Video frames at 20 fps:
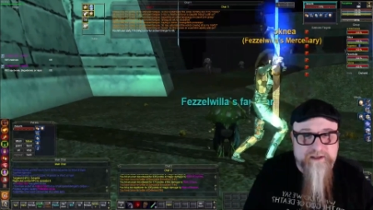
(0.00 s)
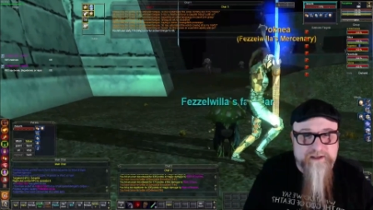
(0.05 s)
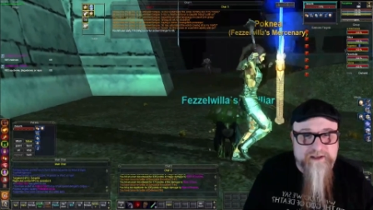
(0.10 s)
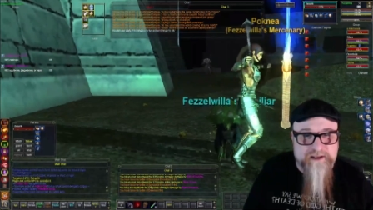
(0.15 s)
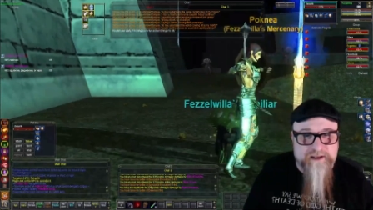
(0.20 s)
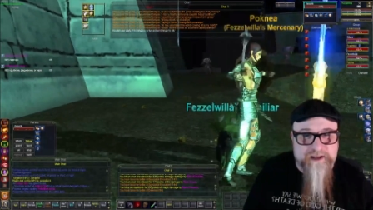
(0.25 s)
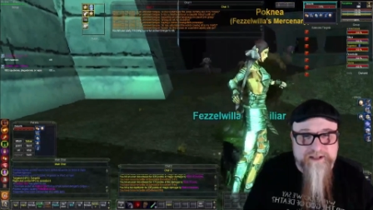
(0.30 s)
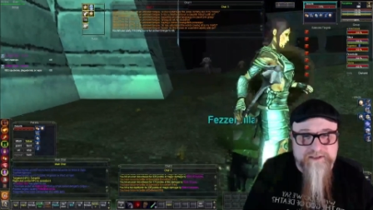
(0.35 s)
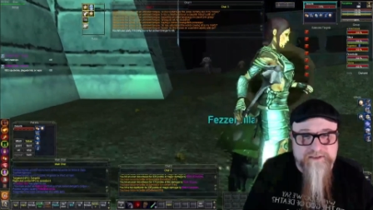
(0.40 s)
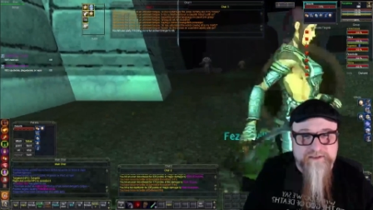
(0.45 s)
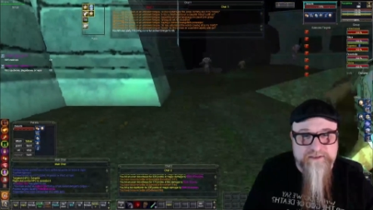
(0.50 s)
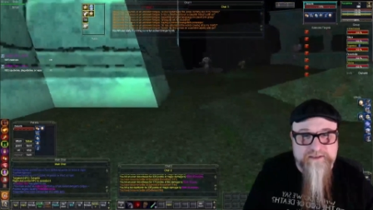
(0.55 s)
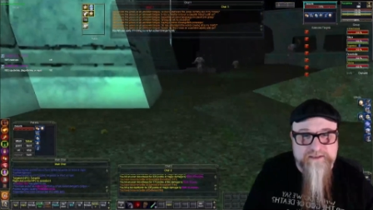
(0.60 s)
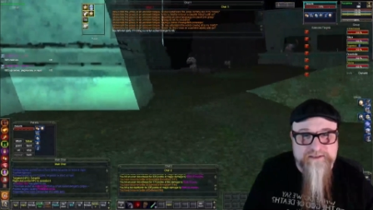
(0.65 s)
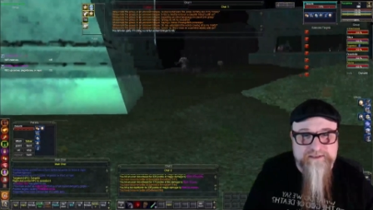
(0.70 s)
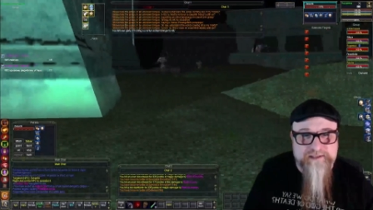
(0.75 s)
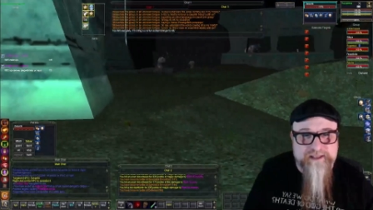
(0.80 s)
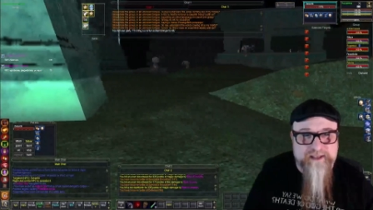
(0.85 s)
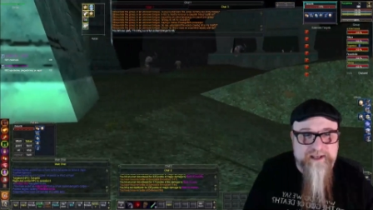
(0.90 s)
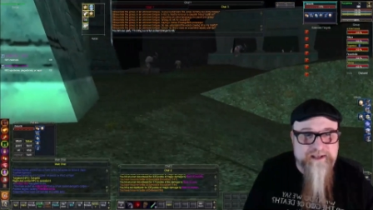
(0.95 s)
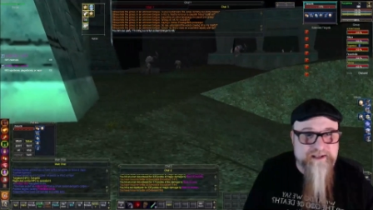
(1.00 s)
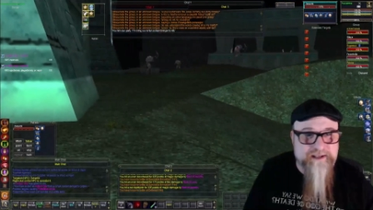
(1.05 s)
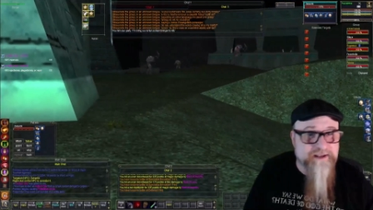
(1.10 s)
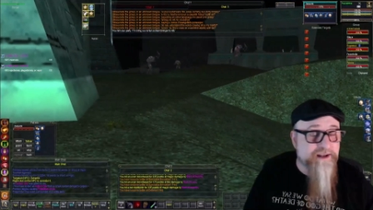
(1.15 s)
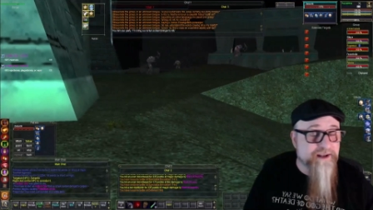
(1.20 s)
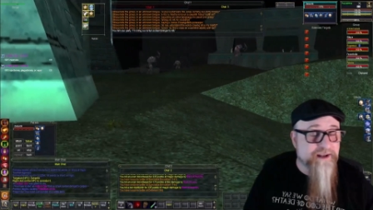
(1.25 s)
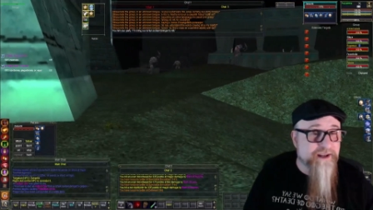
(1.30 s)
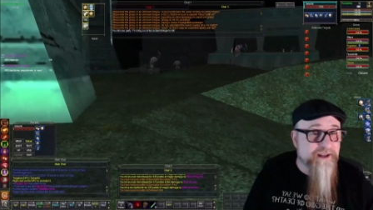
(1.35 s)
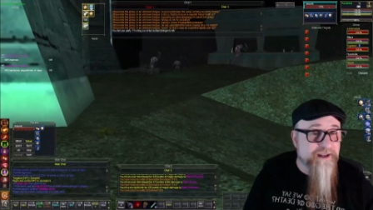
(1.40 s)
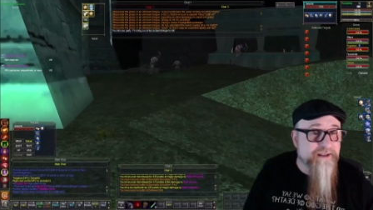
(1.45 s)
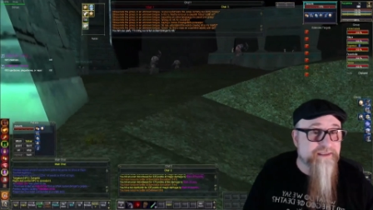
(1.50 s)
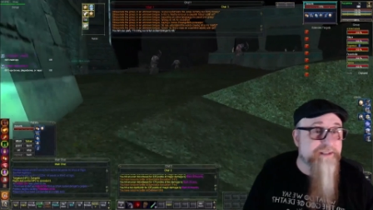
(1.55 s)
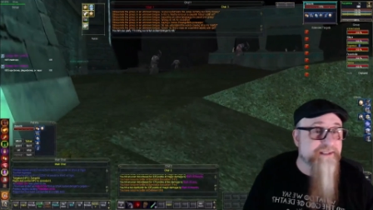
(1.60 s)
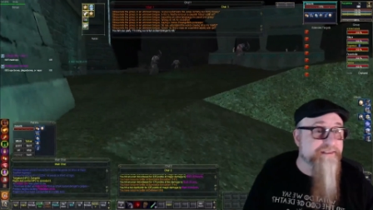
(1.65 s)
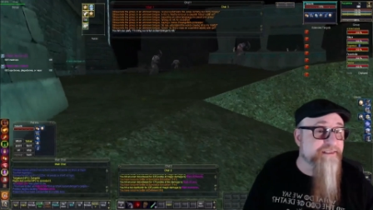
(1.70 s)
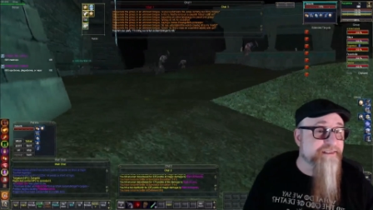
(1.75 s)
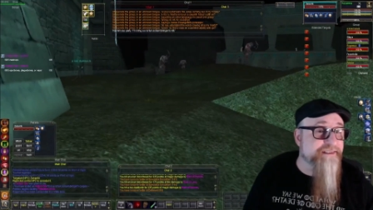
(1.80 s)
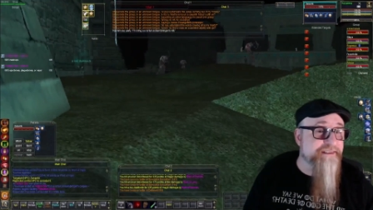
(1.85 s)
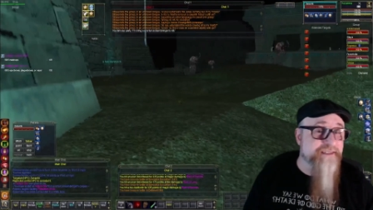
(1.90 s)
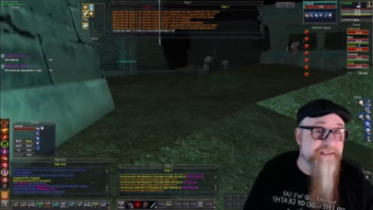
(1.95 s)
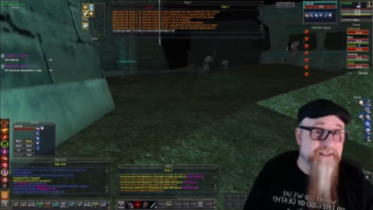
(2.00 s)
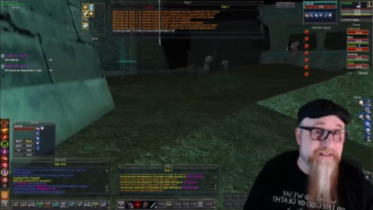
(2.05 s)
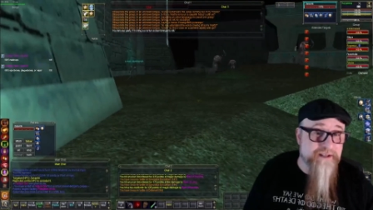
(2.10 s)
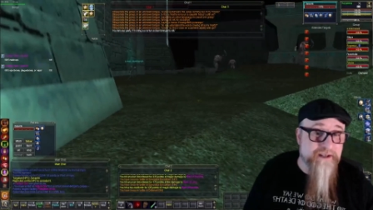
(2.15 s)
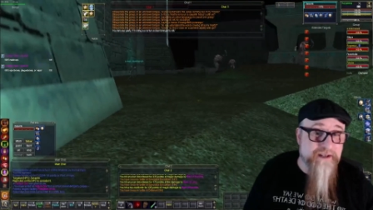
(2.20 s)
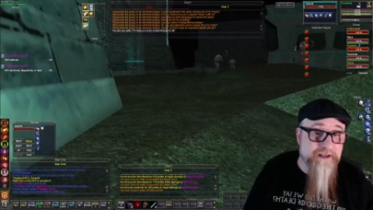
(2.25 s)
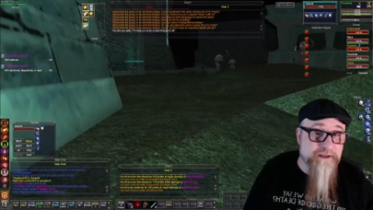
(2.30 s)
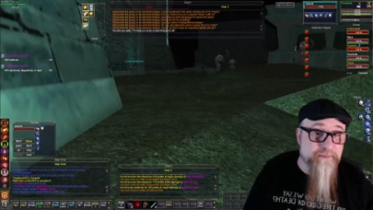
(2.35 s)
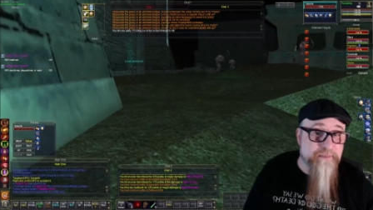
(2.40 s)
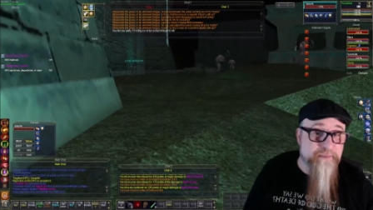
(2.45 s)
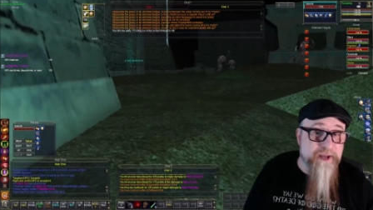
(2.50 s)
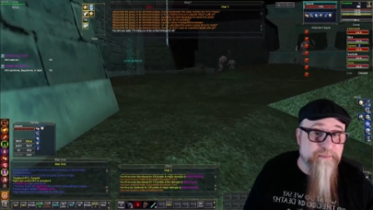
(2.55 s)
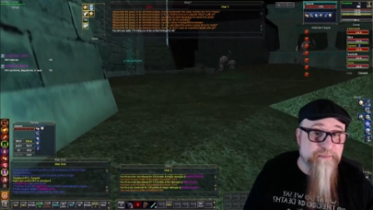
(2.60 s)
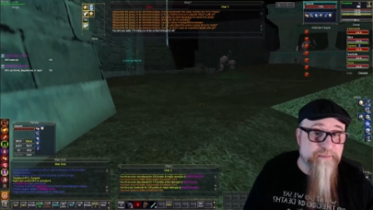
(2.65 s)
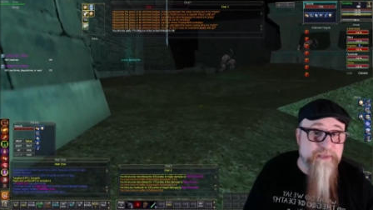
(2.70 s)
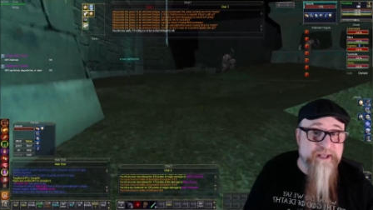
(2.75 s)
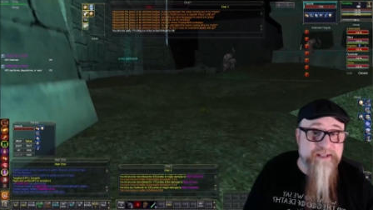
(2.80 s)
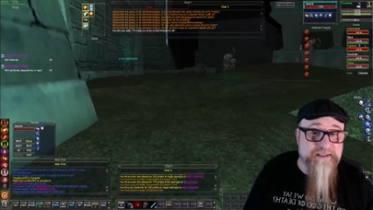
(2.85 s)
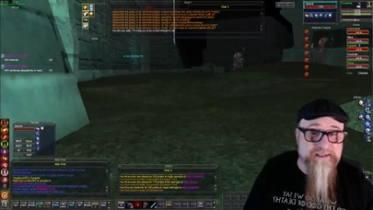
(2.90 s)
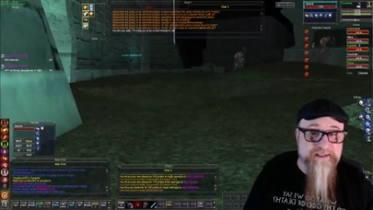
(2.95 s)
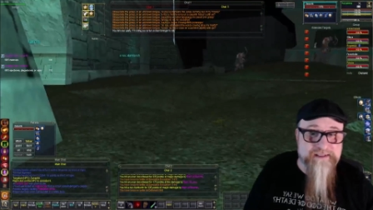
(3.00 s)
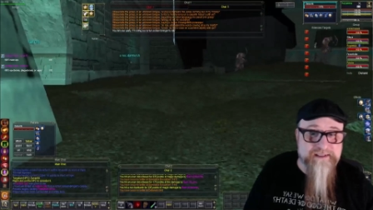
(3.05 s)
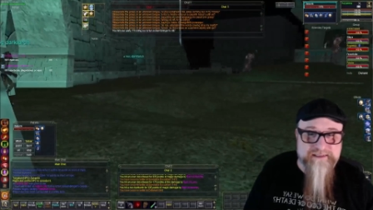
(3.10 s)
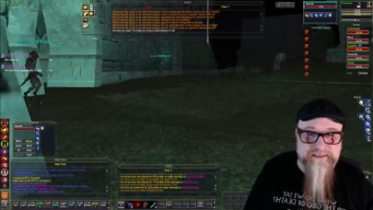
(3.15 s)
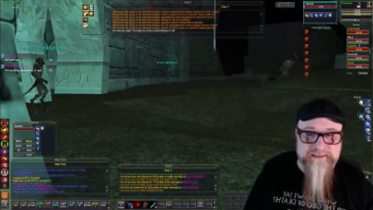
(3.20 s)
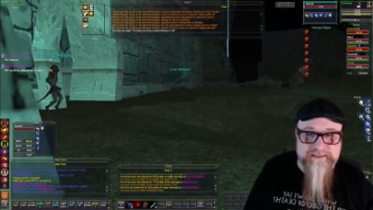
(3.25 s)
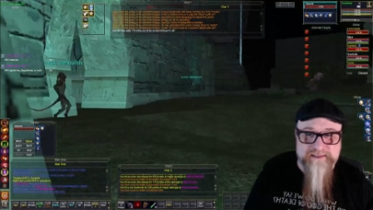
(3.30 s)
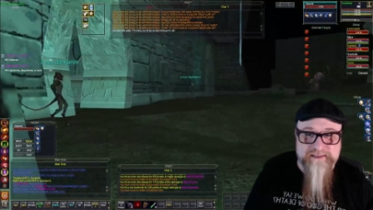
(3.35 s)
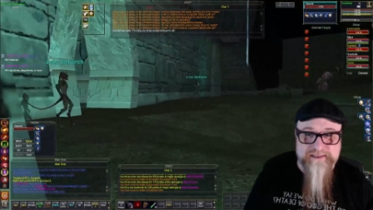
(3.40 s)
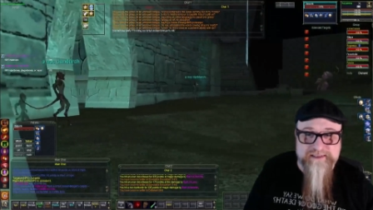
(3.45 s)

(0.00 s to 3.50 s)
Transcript: I usually say, This is my opinion.